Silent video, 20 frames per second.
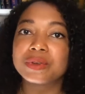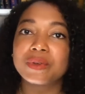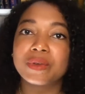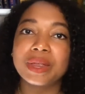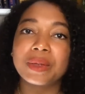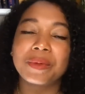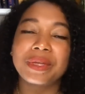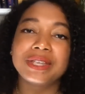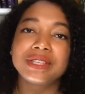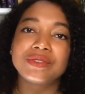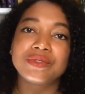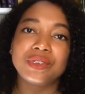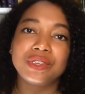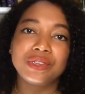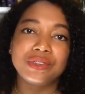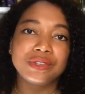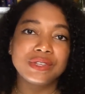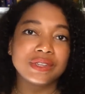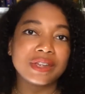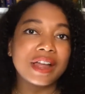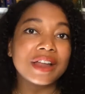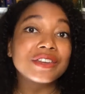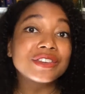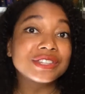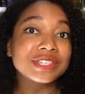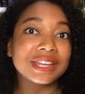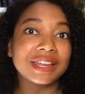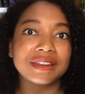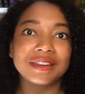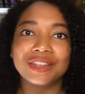ways for you to
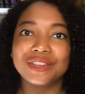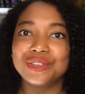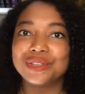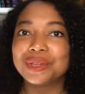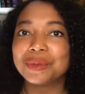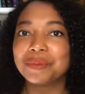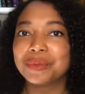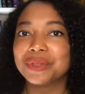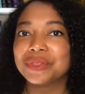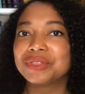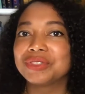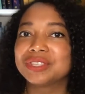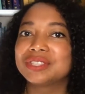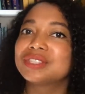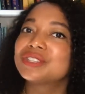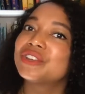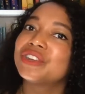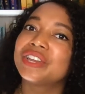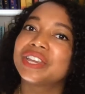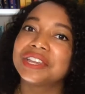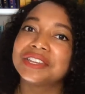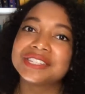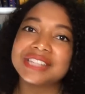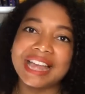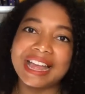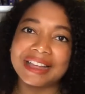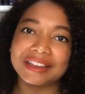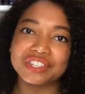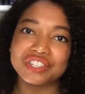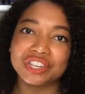understand how you can put this learning into
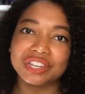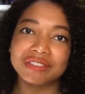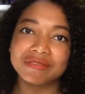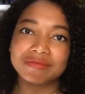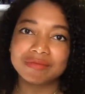action,